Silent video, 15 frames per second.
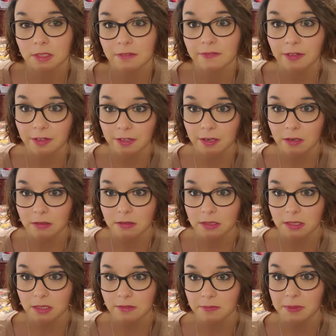fairy garden
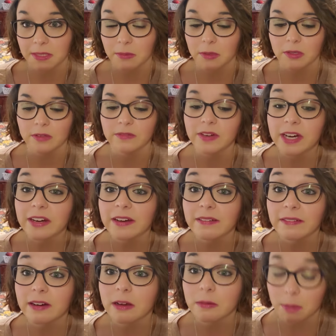stuff, but they were on the very,
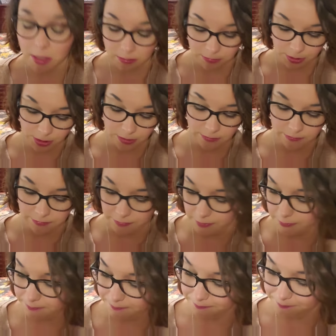very bottom shelf.
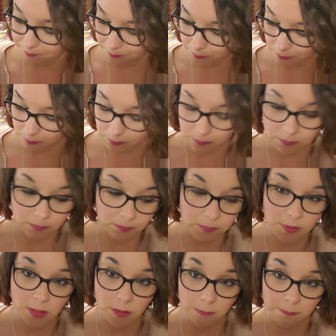
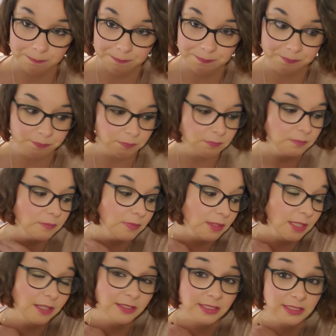So,
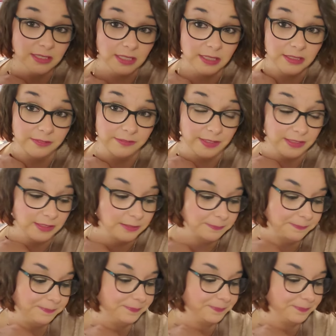I was excited to find them.